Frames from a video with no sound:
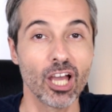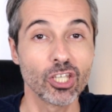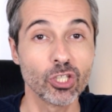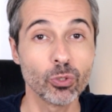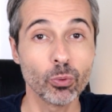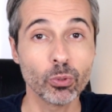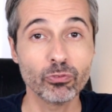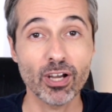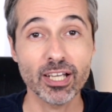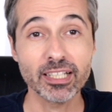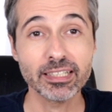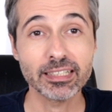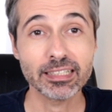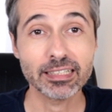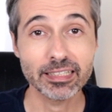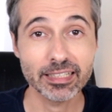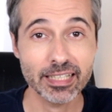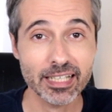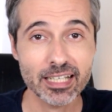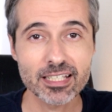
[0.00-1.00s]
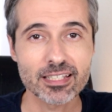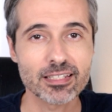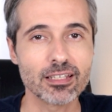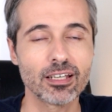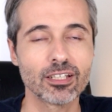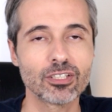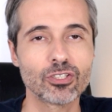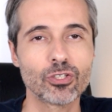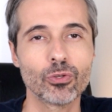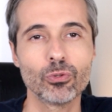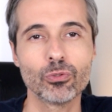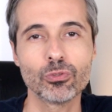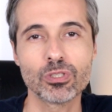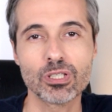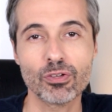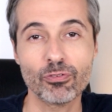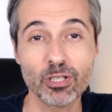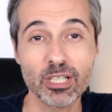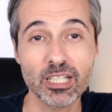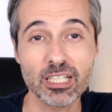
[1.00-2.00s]
You will find links to
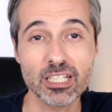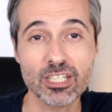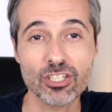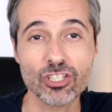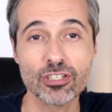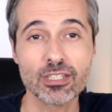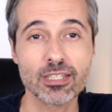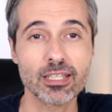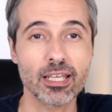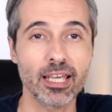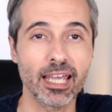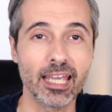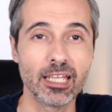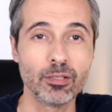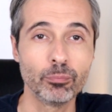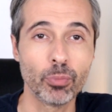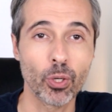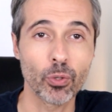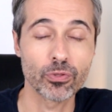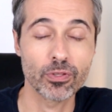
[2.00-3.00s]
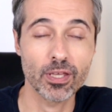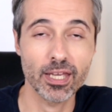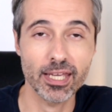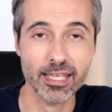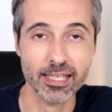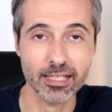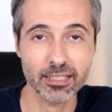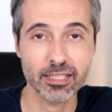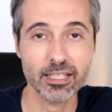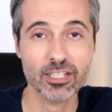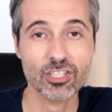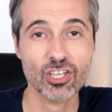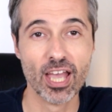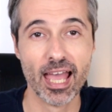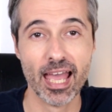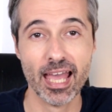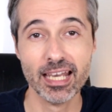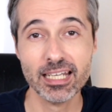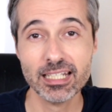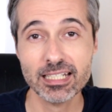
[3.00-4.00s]
different editions in both English
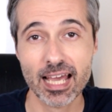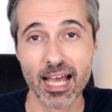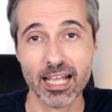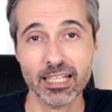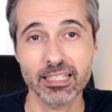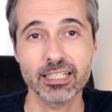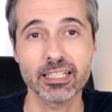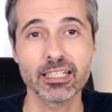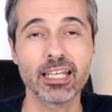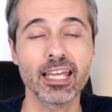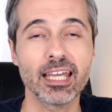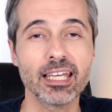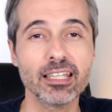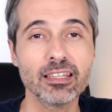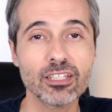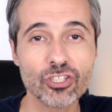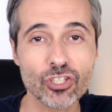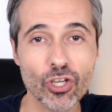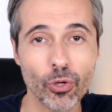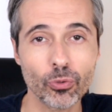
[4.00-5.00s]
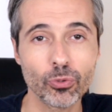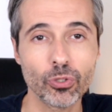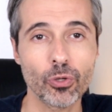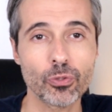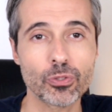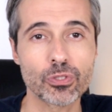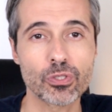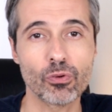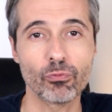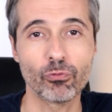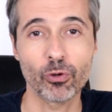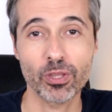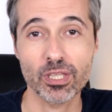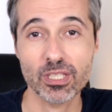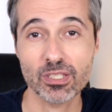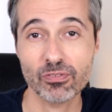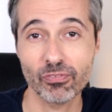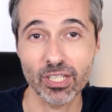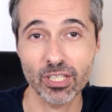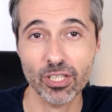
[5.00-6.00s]
and Italian in the show notes for
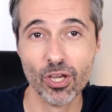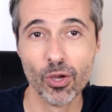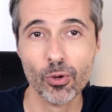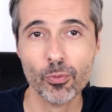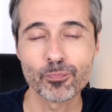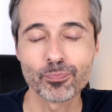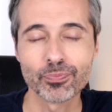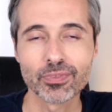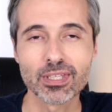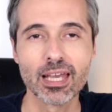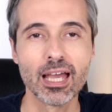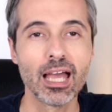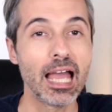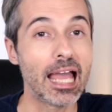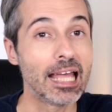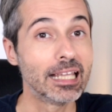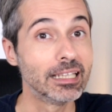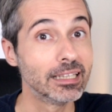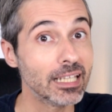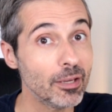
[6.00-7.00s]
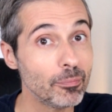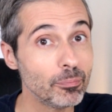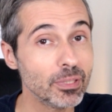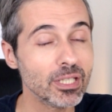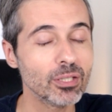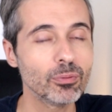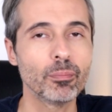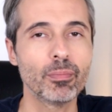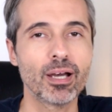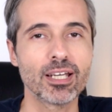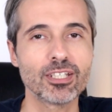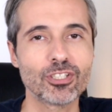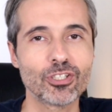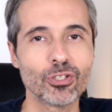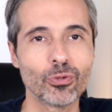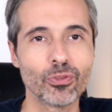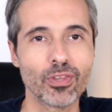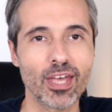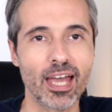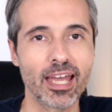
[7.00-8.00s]
this video. And let me remind
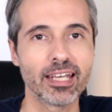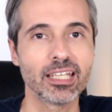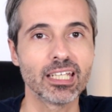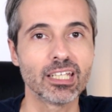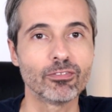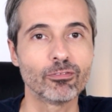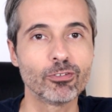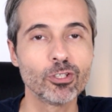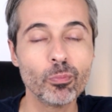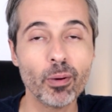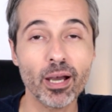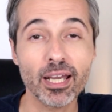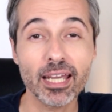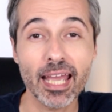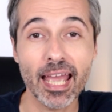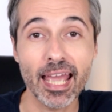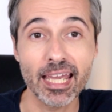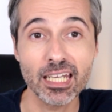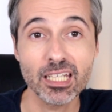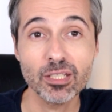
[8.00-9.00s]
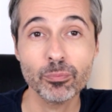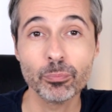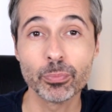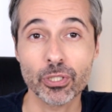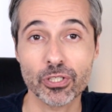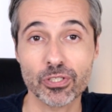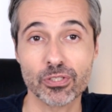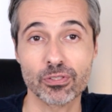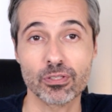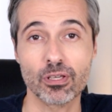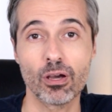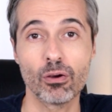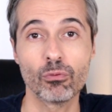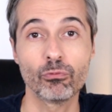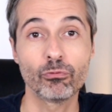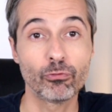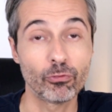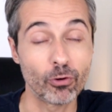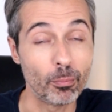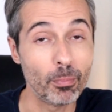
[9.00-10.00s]
you that if you buy any books
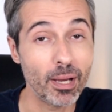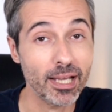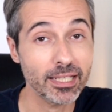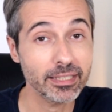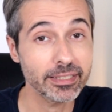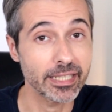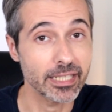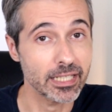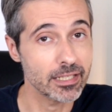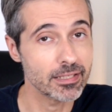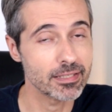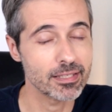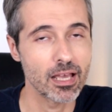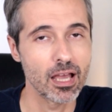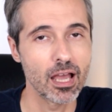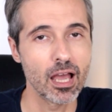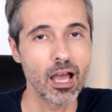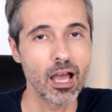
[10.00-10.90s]
from my links,